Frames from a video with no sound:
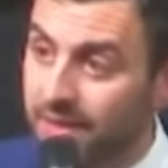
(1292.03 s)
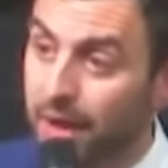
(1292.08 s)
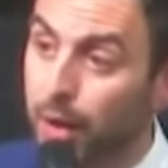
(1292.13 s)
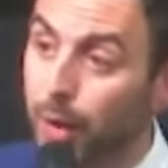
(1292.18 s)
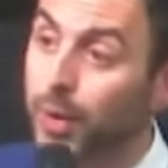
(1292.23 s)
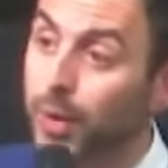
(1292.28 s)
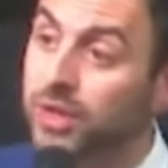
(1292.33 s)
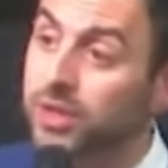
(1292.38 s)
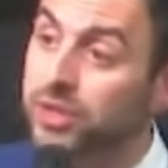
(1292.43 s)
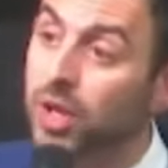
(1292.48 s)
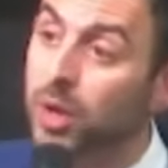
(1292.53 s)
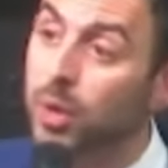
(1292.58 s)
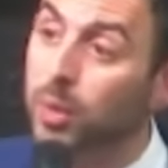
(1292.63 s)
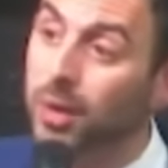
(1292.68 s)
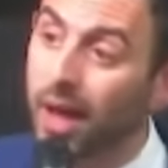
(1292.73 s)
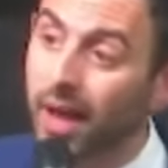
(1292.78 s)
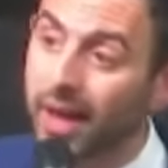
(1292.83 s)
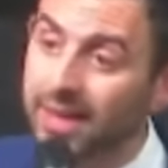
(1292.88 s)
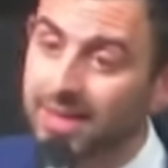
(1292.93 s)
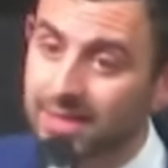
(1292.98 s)
There is no
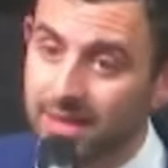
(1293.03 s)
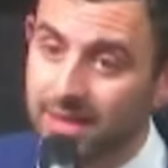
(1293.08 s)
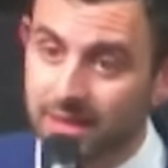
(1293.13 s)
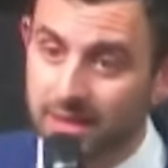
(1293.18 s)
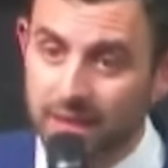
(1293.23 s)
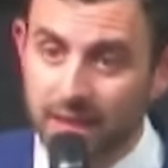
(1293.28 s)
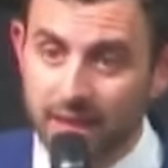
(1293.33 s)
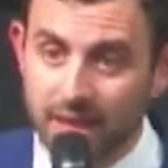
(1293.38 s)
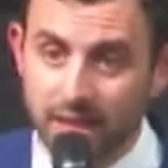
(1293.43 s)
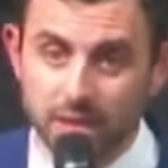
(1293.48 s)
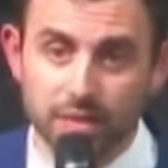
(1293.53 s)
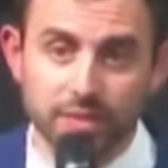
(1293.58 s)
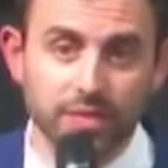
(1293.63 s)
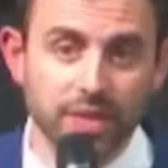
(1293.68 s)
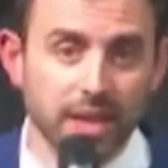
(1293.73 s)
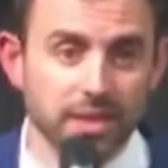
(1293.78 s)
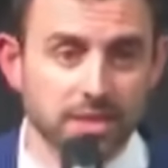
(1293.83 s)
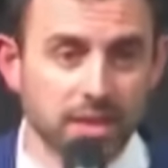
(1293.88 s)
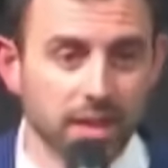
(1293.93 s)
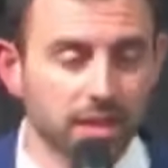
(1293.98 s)
light at the end
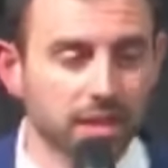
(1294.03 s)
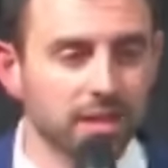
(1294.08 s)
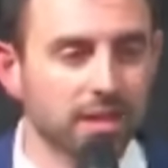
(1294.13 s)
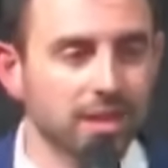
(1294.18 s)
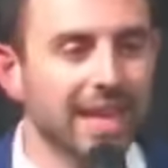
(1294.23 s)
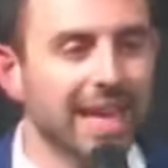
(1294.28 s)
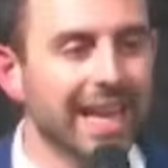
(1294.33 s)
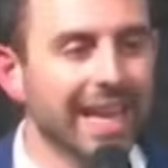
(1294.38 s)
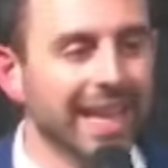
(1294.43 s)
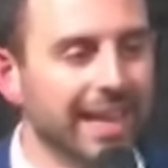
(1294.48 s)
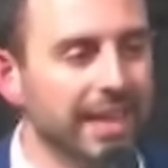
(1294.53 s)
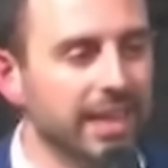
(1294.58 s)
of that tunnel.